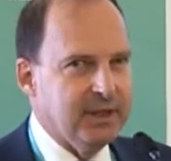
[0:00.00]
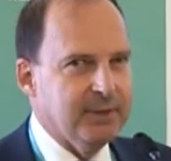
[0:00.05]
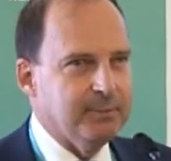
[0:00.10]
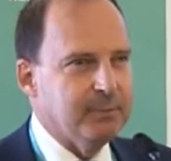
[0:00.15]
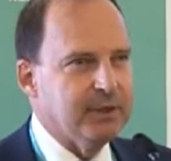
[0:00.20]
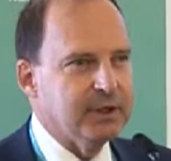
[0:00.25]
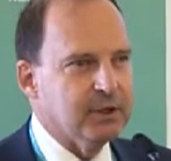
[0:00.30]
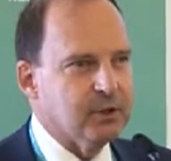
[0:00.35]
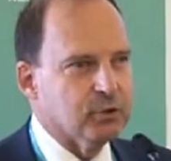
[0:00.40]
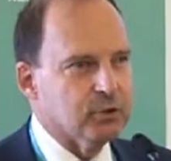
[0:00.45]

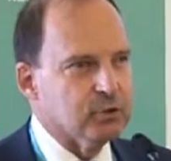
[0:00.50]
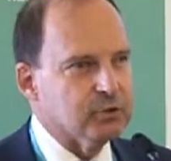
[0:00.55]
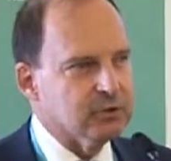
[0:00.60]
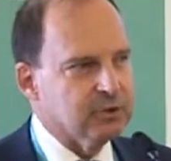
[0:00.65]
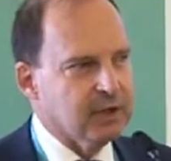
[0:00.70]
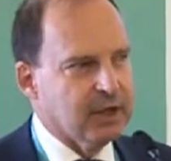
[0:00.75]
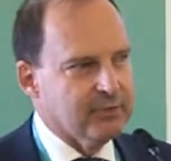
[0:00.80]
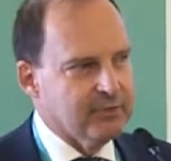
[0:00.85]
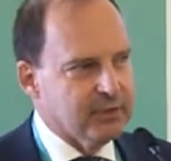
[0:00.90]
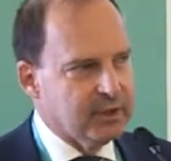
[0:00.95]
because
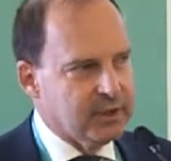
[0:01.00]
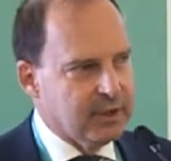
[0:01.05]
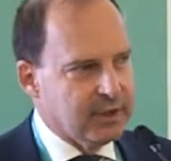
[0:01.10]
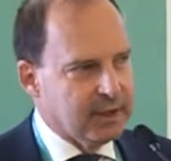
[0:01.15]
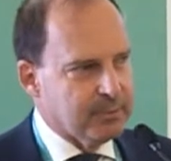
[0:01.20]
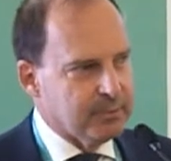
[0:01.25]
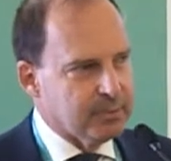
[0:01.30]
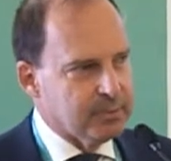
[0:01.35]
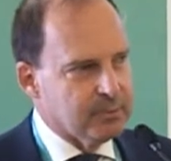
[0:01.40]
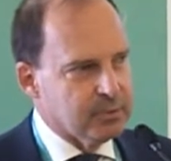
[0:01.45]
I'm very
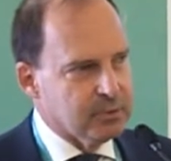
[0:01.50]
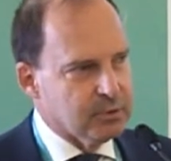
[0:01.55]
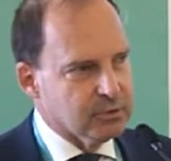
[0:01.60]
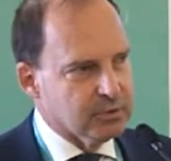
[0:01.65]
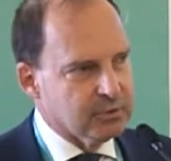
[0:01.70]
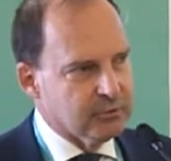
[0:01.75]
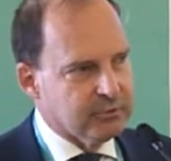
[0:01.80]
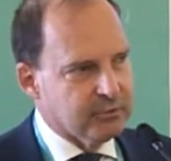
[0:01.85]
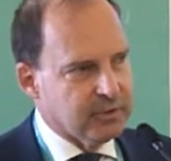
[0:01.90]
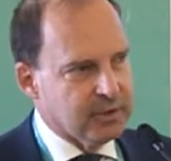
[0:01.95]
happy because,
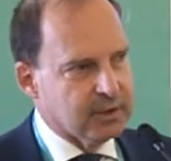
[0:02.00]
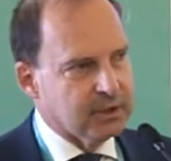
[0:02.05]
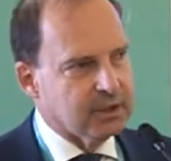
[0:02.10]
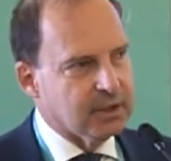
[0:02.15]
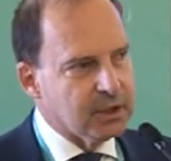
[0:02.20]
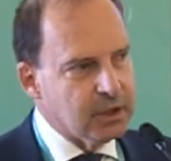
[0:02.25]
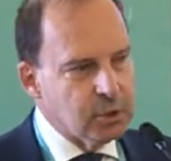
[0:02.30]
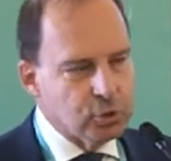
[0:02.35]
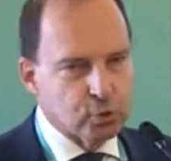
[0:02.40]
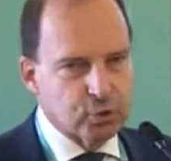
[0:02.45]
in fact,
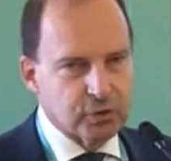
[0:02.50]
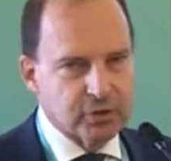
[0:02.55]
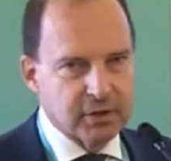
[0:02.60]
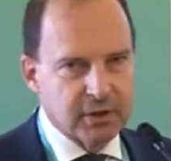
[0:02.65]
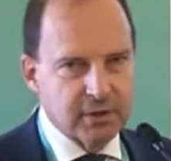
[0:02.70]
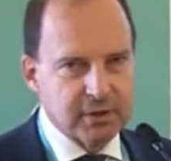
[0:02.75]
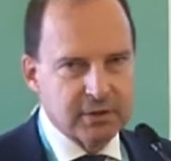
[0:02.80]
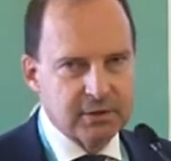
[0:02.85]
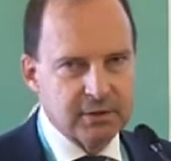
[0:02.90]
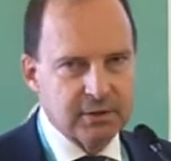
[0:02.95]
the
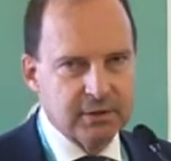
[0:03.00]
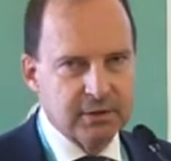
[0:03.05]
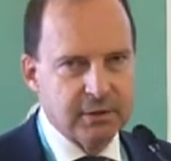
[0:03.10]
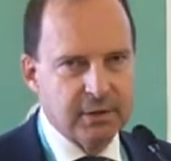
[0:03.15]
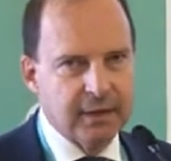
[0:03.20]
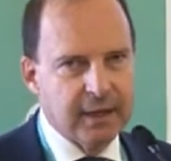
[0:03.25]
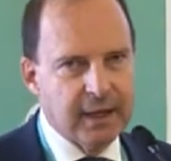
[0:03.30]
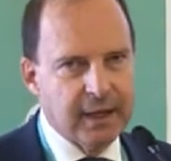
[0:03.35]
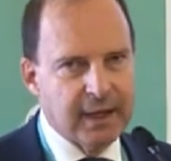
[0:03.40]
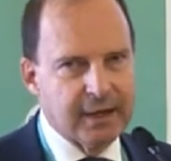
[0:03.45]
users
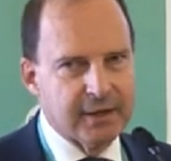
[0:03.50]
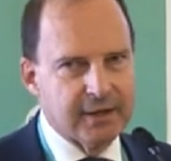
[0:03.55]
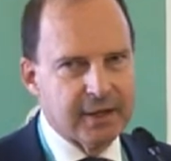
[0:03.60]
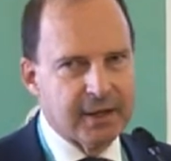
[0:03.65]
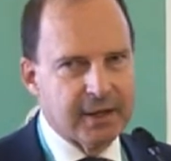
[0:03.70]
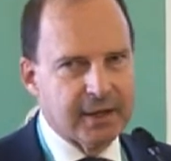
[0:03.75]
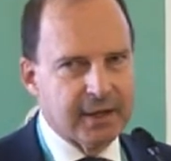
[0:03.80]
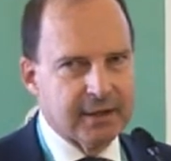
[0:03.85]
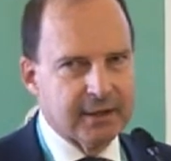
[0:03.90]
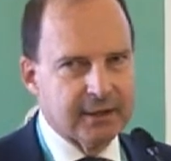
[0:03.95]
are
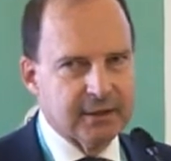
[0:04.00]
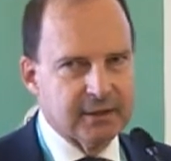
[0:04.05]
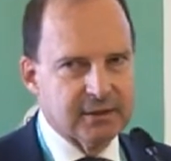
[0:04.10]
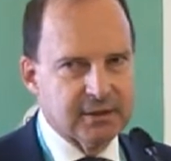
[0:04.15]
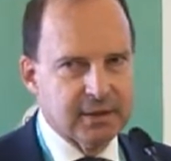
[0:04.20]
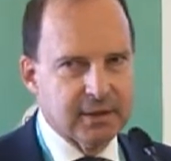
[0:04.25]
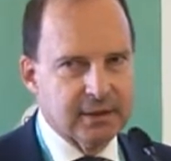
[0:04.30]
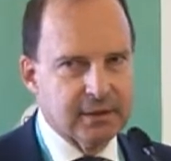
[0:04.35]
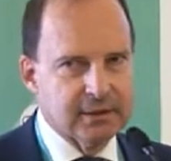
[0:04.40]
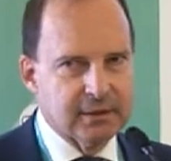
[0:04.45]
really at the
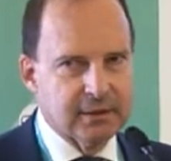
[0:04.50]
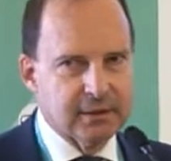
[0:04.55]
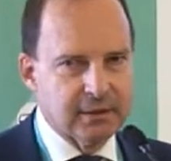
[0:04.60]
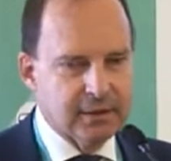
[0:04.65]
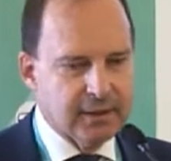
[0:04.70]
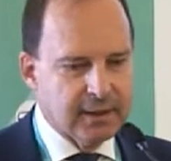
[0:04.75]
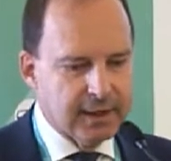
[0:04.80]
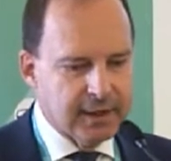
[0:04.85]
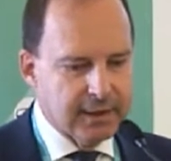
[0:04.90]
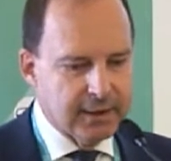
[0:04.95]
center
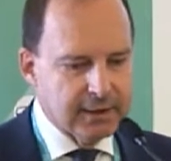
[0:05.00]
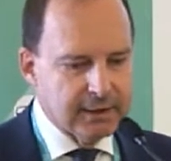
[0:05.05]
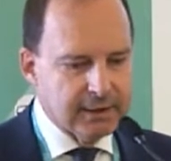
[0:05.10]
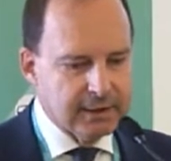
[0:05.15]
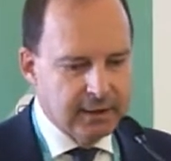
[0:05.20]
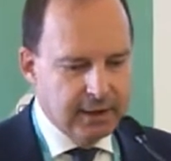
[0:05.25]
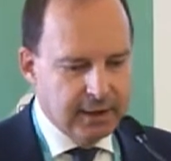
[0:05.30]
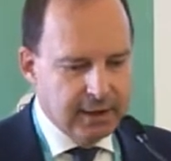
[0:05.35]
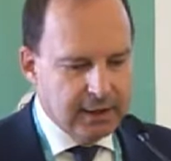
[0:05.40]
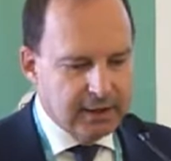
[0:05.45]
and
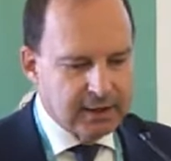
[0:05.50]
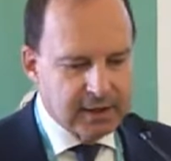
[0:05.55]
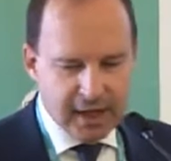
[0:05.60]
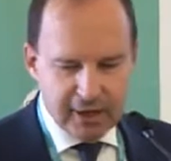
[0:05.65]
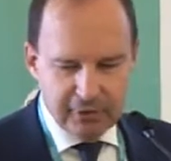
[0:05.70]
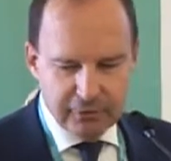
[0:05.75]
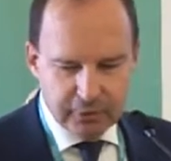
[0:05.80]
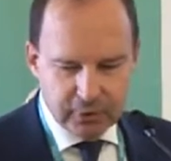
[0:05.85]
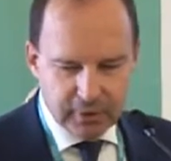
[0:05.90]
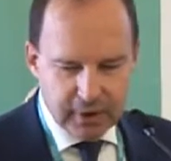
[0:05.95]
they are
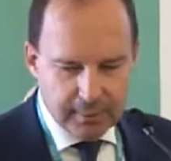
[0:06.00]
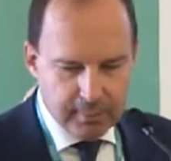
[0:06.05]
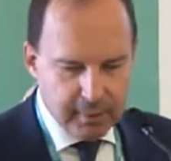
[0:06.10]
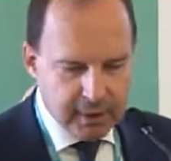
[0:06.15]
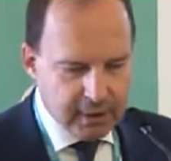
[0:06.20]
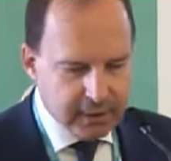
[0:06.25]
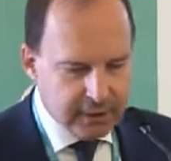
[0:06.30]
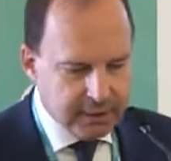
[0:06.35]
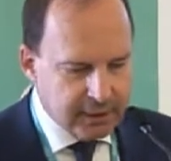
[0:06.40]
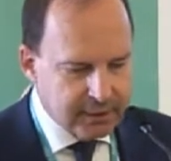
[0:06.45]

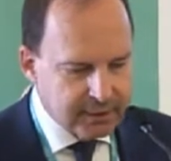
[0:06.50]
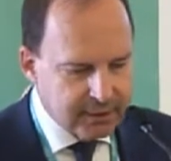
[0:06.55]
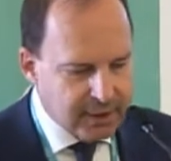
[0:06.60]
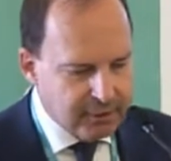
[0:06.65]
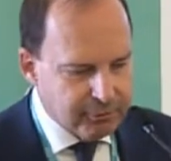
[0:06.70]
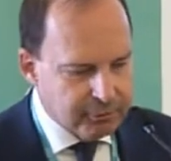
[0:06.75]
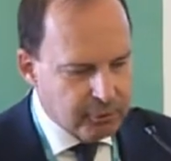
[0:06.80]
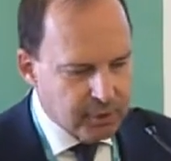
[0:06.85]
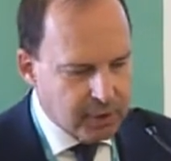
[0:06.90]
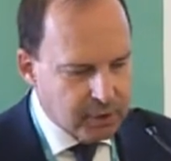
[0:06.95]
fundamental.
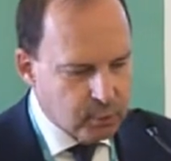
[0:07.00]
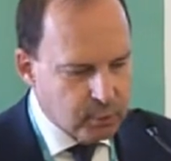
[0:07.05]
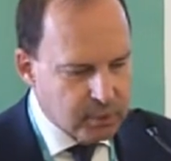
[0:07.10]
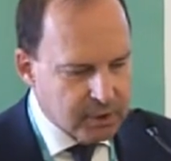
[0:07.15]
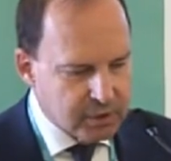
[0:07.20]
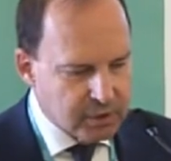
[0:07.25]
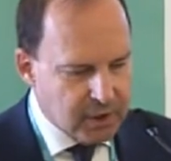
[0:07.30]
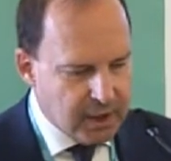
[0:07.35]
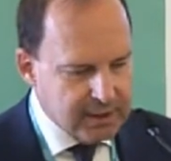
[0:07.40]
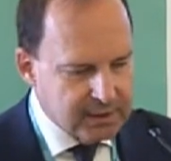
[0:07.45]
Therefore, I will
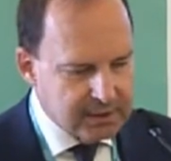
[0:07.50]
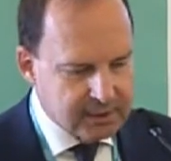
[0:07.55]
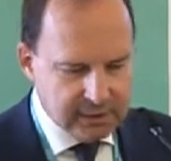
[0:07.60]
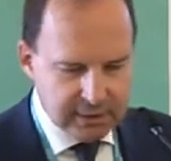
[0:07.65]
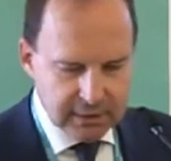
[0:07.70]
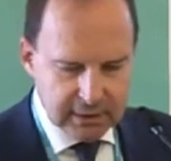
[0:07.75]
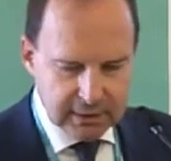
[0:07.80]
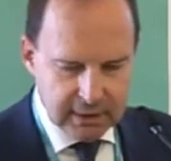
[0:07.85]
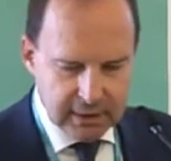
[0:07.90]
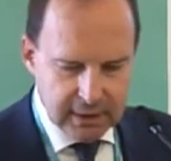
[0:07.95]
just
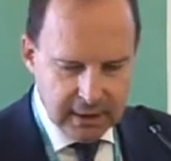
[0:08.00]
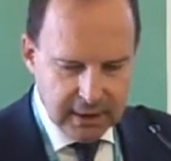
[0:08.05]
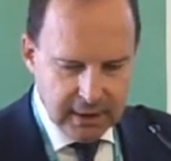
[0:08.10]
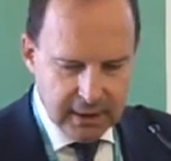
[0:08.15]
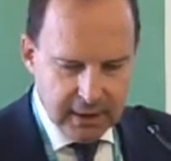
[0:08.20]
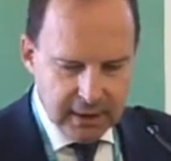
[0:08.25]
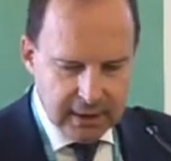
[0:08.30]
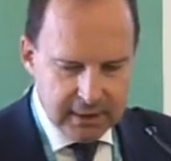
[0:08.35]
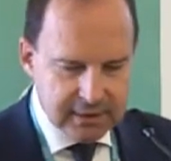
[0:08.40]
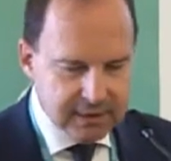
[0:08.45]

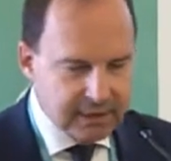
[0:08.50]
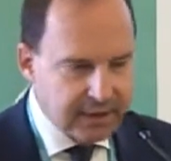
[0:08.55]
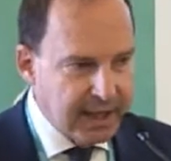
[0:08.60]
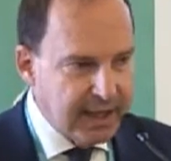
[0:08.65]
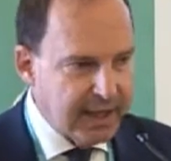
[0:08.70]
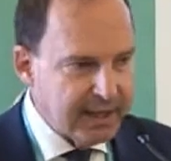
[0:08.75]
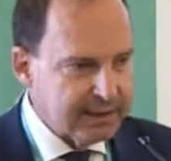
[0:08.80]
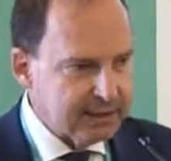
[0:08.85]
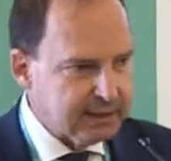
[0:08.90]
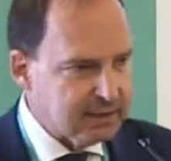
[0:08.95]

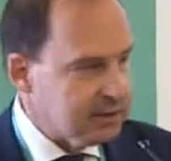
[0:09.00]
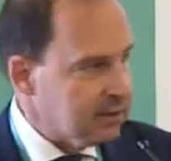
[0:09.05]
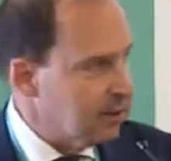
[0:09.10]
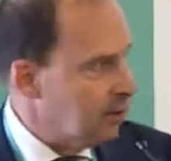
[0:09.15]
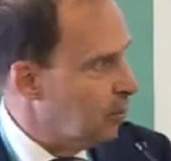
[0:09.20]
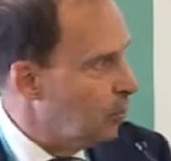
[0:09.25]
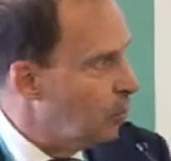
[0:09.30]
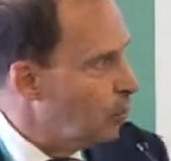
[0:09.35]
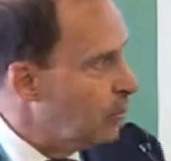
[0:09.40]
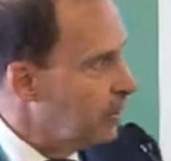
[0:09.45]
start
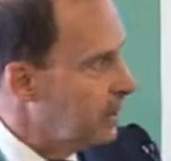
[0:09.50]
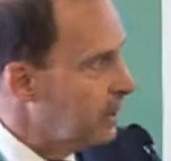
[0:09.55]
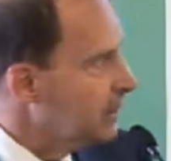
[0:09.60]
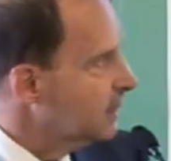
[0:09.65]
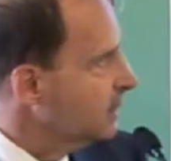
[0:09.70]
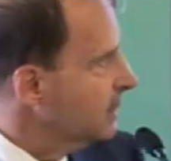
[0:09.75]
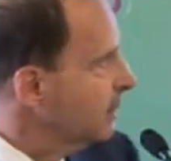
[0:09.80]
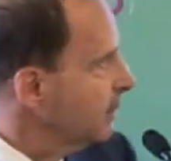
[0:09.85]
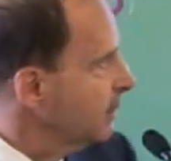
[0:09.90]
with